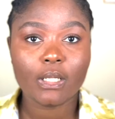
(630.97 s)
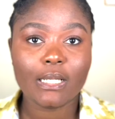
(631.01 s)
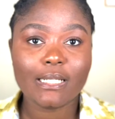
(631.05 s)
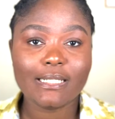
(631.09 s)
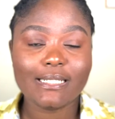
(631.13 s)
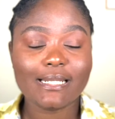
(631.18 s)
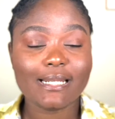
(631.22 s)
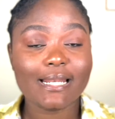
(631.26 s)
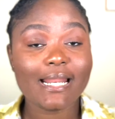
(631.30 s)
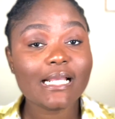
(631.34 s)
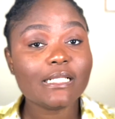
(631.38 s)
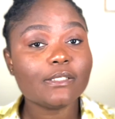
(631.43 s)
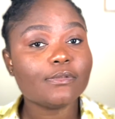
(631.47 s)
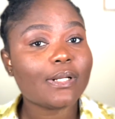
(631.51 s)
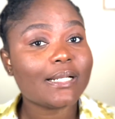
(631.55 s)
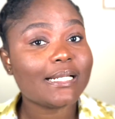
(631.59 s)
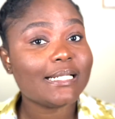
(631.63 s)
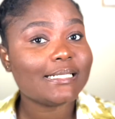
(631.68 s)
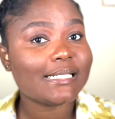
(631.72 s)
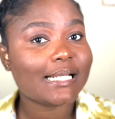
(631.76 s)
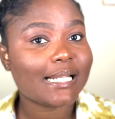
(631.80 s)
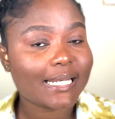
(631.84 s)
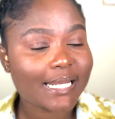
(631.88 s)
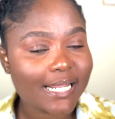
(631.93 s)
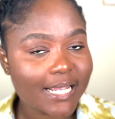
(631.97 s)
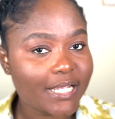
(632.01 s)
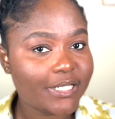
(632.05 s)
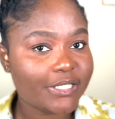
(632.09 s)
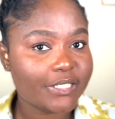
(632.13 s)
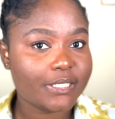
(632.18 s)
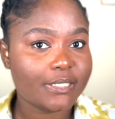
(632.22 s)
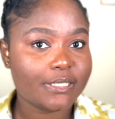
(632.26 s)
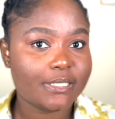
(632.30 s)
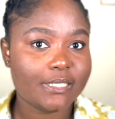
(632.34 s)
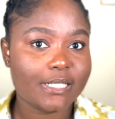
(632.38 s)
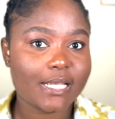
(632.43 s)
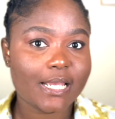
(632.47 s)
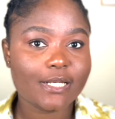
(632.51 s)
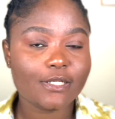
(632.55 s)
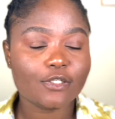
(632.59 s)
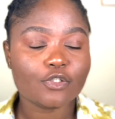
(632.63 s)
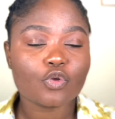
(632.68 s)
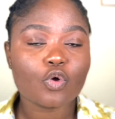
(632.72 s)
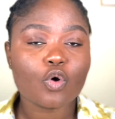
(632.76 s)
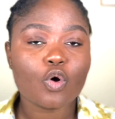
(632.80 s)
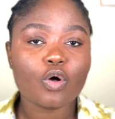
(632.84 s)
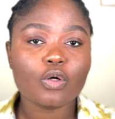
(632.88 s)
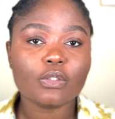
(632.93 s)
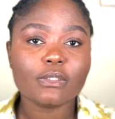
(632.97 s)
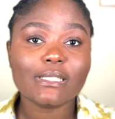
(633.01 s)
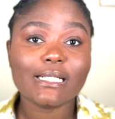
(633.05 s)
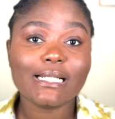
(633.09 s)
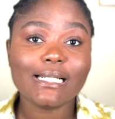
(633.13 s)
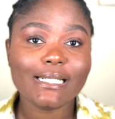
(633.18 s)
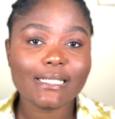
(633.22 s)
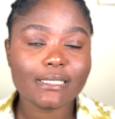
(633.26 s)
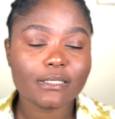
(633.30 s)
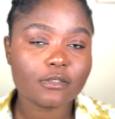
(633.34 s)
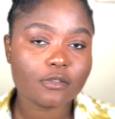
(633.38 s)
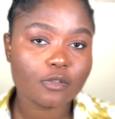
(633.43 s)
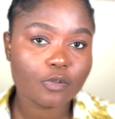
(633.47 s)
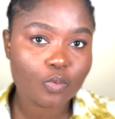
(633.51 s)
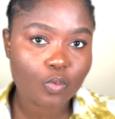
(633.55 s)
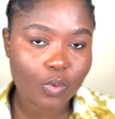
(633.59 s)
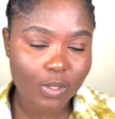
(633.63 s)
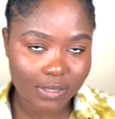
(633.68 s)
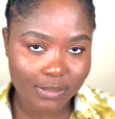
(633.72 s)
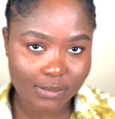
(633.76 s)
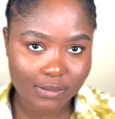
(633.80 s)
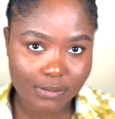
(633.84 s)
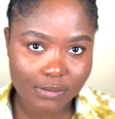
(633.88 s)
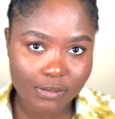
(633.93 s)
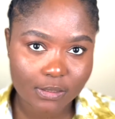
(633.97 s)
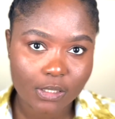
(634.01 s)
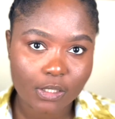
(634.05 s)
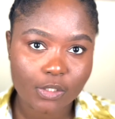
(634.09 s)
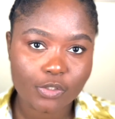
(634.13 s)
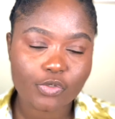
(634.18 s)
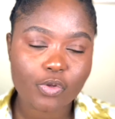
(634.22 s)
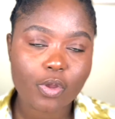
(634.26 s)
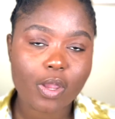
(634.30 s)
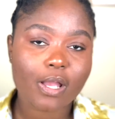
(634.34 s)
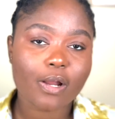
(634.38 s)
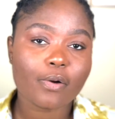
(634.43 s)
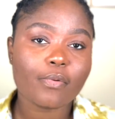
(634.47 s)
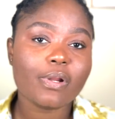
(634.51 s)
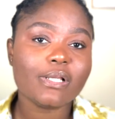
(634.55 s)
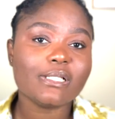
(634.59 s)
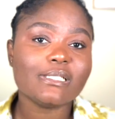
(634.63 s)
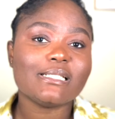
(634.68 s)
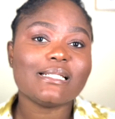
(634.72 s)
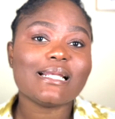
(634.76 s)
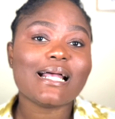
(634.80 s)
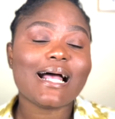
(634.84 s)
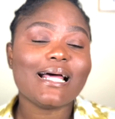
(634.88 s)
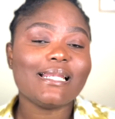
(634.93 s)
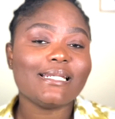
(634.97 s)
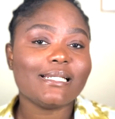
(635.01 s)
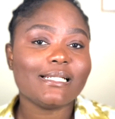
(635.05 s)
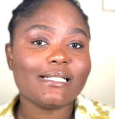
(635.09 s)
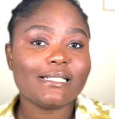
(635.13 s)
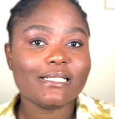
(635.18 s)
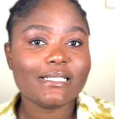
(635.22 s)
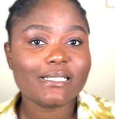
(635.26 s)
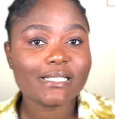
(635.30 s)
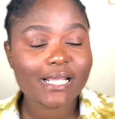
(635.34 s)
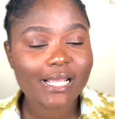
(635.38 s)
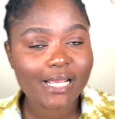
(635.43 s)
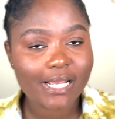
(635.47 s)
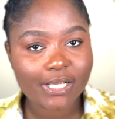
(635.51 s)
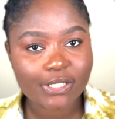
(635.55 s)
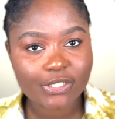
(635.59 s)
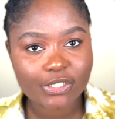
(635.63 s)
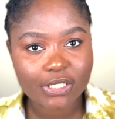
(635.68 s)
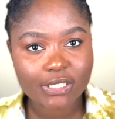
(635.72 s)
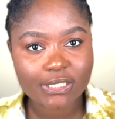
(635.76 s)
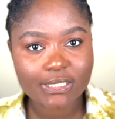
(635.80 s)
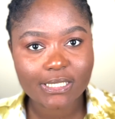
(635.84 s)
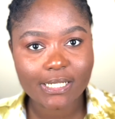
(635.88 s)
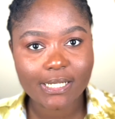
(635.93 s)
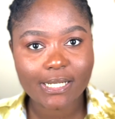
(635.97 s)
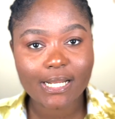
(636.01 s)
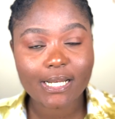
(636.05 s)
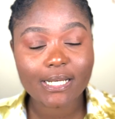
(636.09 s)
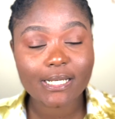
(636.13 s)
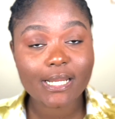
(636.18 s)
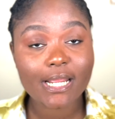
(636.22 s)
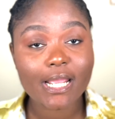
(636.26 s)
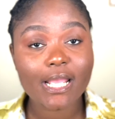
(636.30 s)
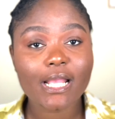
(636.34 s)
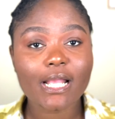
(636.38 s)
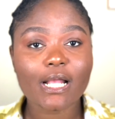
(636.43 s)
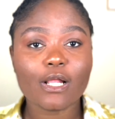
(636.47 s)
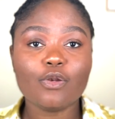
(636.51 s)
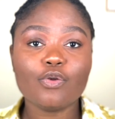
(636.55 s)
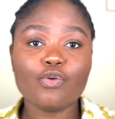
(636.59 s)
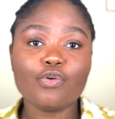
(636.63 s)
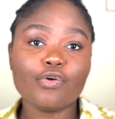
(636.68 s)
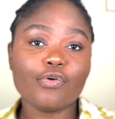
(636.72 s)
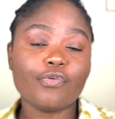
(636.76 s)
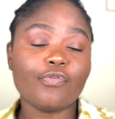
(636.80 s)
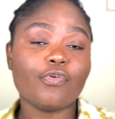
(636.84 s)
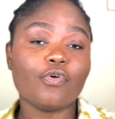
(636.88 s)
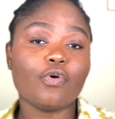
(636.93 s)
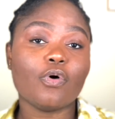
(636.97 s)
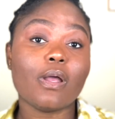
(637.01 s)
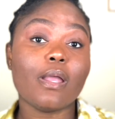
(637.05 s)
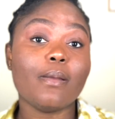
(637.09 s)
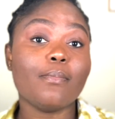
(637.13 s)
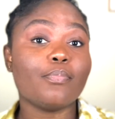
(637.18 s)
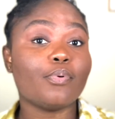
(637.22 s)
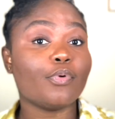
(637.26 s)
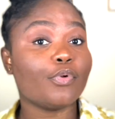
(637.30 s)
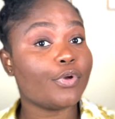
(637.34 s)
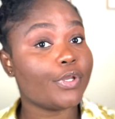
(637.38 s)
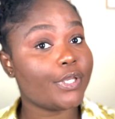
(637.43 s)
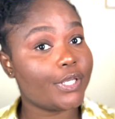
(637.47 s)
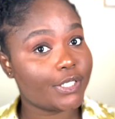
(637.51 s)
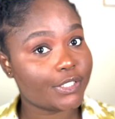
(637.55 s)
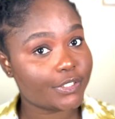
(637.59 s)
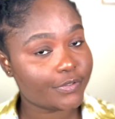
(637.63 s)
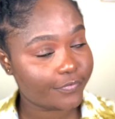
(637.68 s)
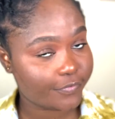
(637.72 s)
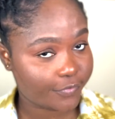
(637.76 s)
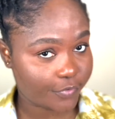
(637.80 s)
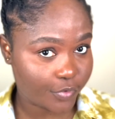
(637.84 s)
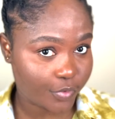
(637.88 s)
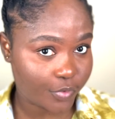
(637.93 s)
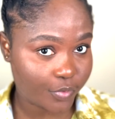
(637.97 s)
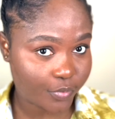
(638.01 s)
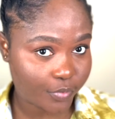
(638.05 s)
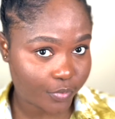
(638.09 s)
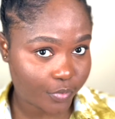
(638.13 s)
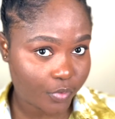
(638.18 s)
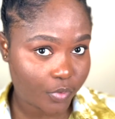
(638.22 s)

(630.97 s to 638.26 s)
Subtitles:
The next one is an agency, and it's called Little Ones. So you can register under this agency, then they can look for employers for you.